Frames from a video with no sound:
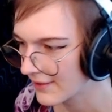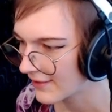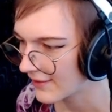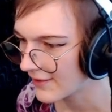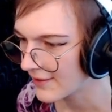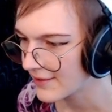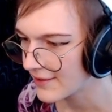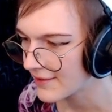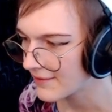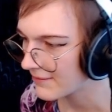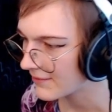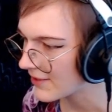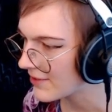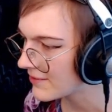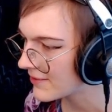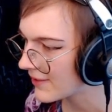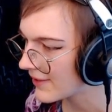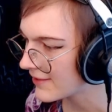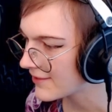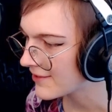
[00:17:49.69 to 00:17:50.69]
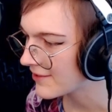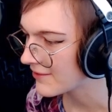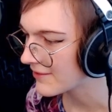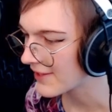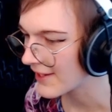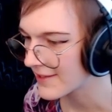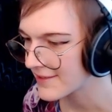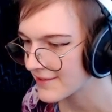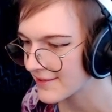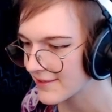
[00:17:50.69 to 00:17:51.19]
Oh, don't
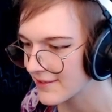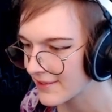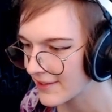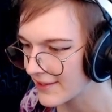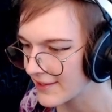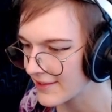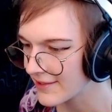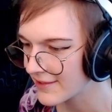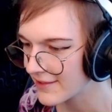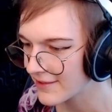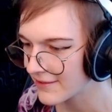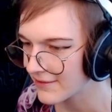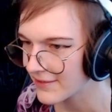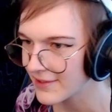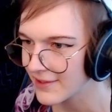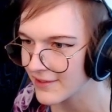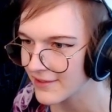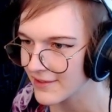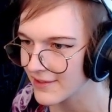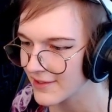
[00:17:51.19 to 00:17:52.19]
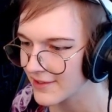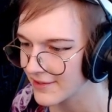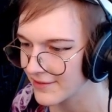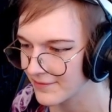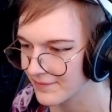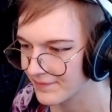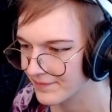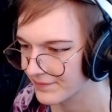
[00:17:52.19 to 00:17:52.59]
cancel. I did not want to go there.